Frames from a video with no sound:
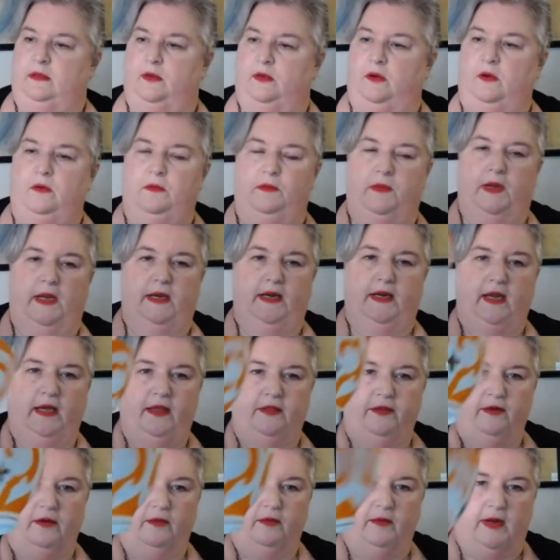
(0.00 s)
Oh,
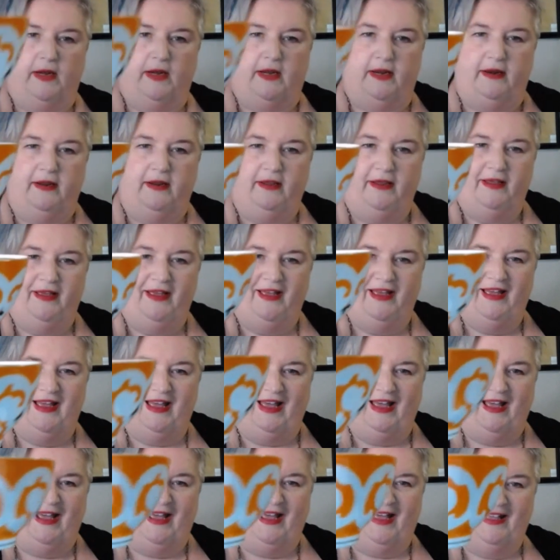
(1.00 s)
another one.
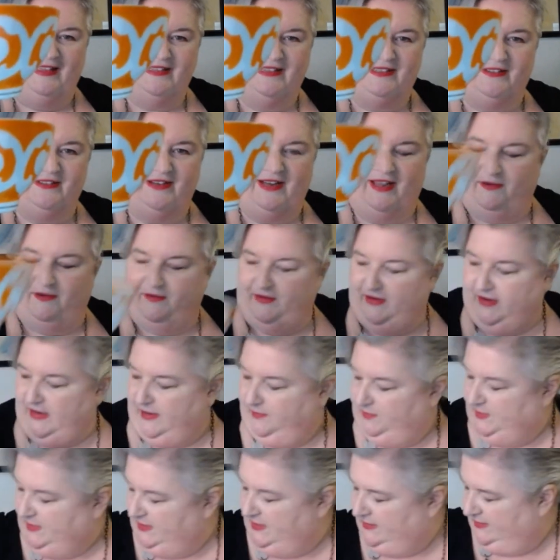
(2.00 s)
So now we got
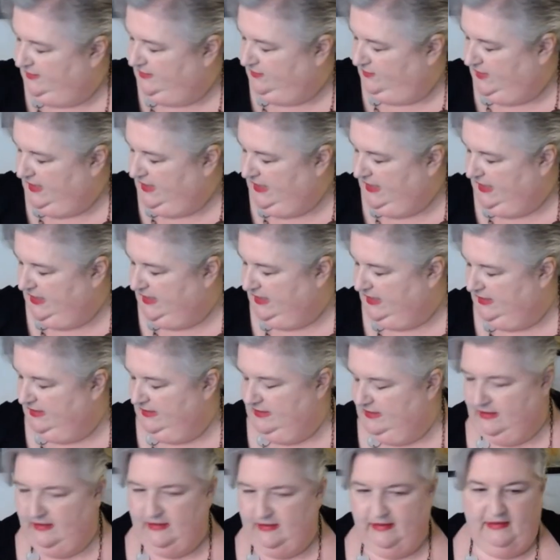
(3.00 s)
up to three.
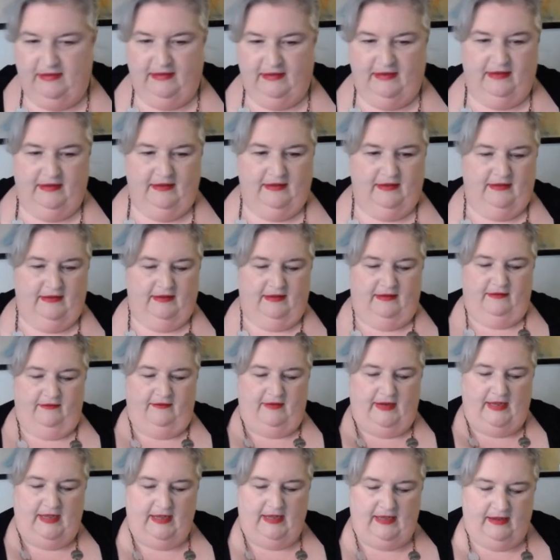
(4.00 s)

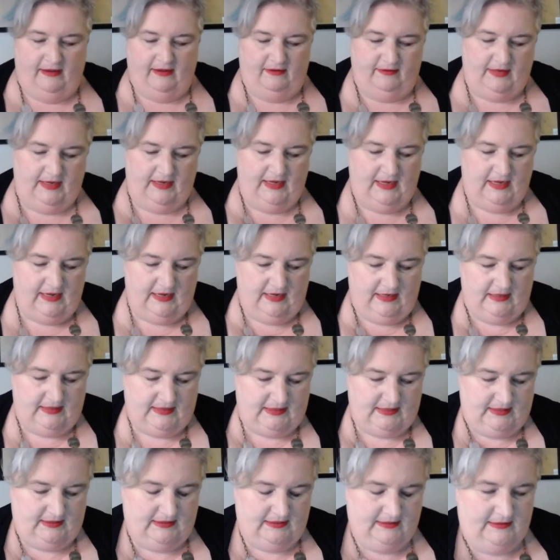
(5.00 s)
Wow,
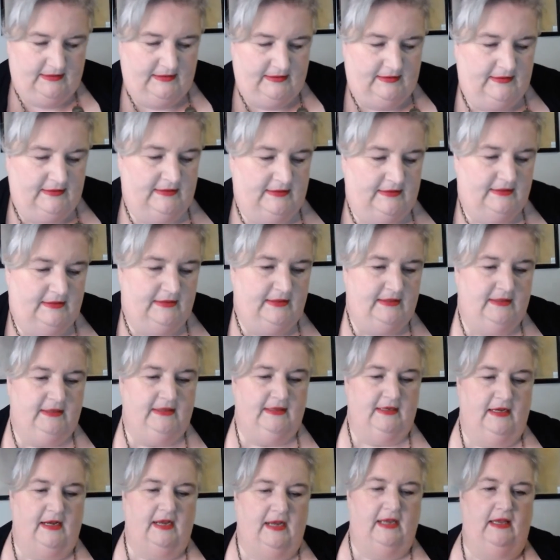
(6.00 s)
neat.
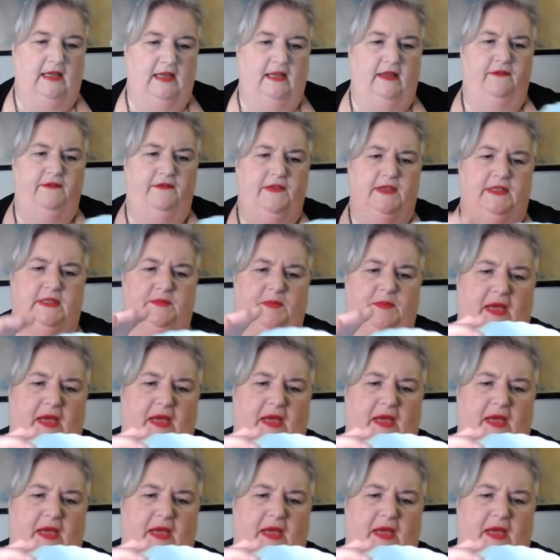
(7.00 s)
I love this